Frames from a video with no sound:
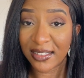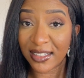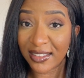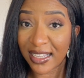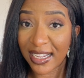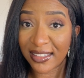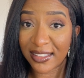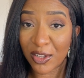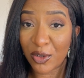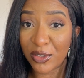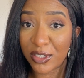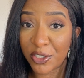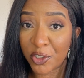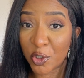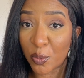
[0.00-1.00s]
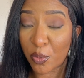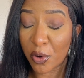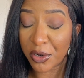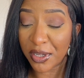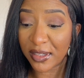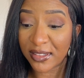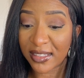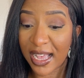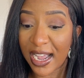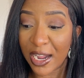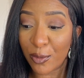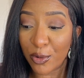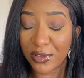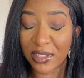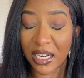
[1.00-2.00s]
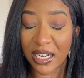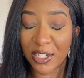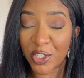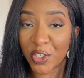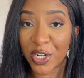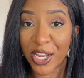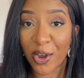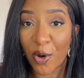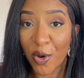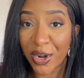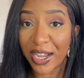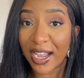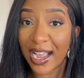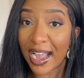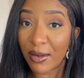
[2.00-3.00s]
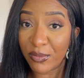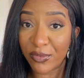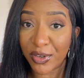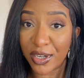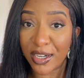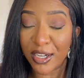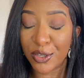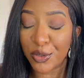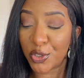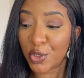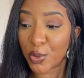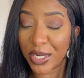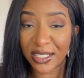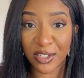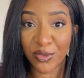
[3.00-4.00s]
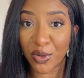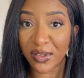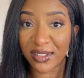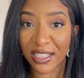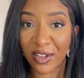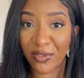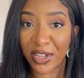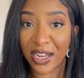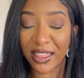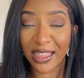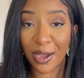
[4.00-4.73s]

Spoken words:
Since I sell digital products, I was literally on Canva 24/7.